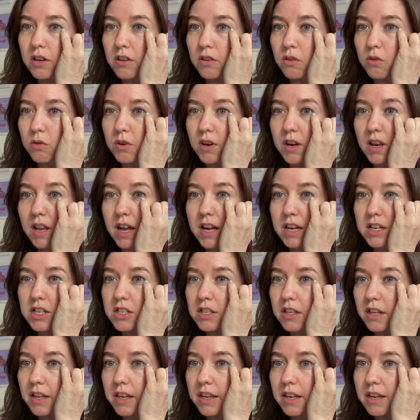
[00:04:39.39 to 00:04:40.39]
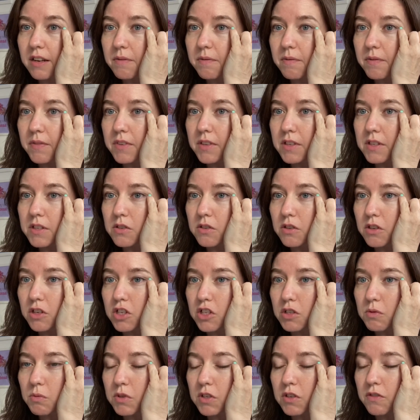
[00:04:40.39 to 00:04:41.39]
lower lash line, so you
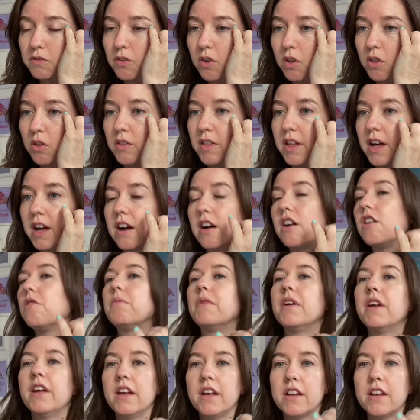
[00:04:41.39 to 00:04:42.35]
just want to follow that up.